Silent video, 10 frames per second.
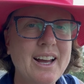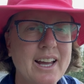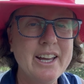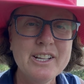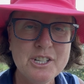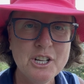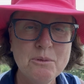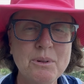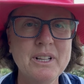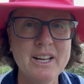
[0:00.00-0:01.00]
It took
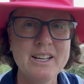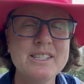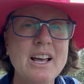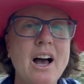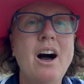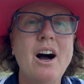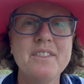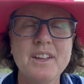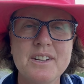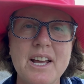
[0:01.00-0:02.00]
place on
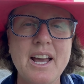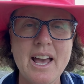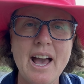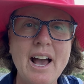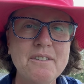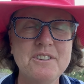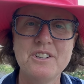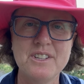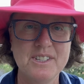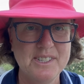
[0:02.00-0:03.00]
the day after
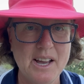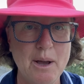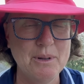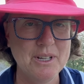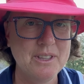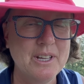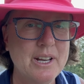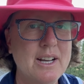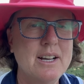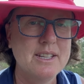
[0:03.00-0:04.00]
the Sabbath,
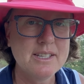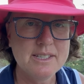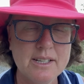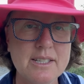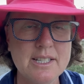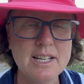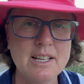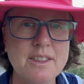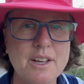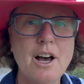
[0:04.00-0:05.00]
the
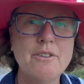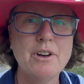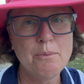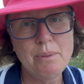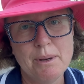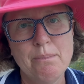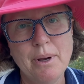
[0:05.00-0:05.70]
16th of Abib.